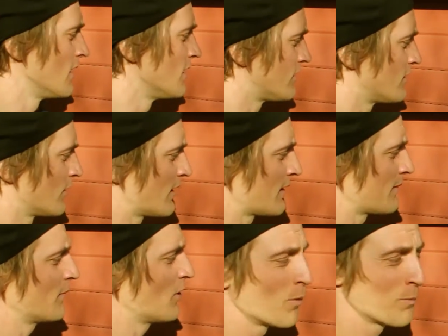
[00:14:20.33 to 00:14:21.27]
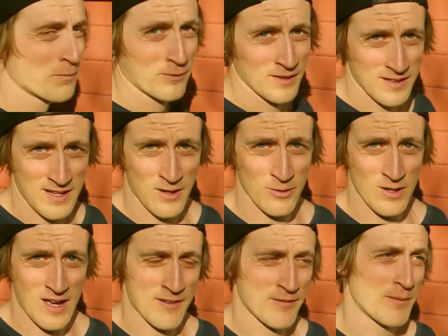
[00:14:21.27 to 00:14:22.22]
so that hopefully now you
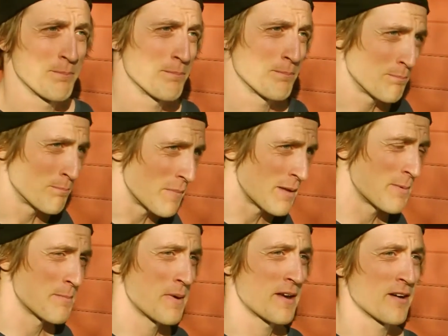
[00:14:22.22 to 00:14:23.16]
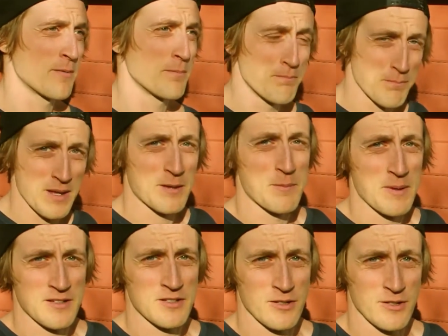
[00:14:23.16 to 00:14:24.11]
have a maybe better big
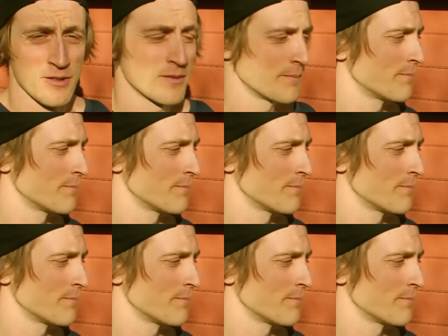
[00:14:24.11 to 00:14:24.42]
picture